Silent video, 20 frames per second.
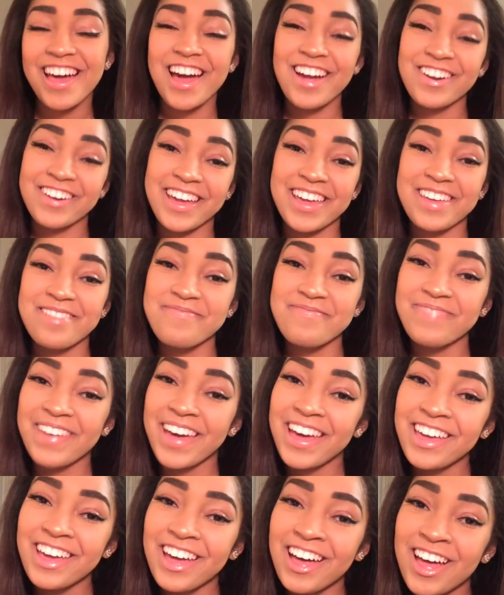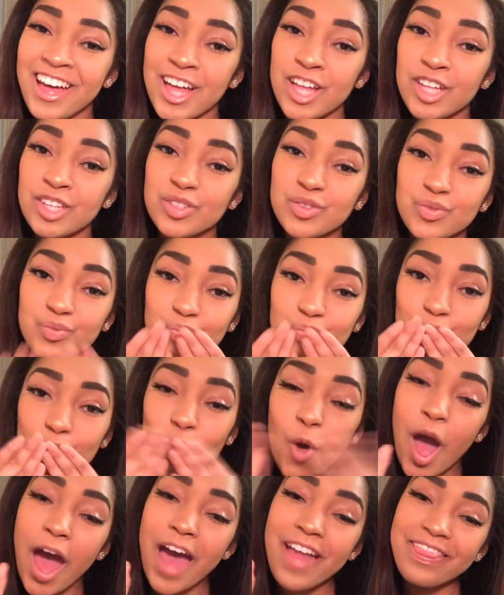Alright, bye y'all.
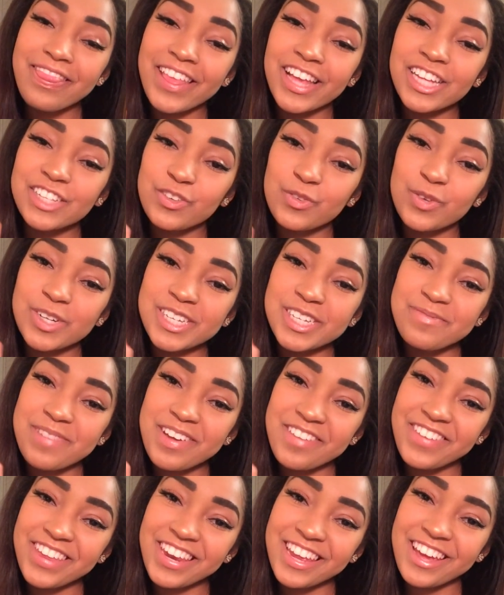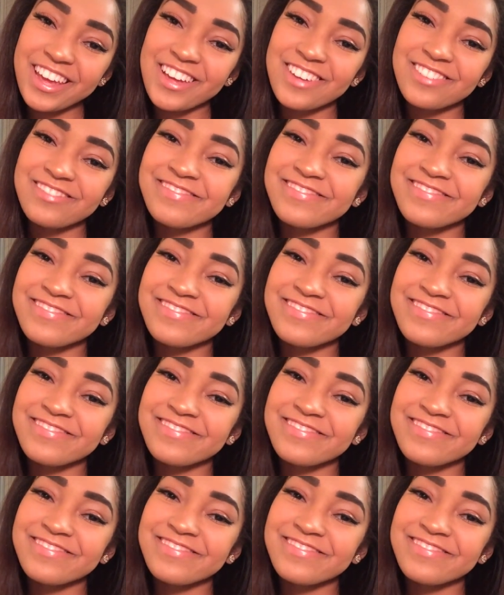Thanks for watching my video.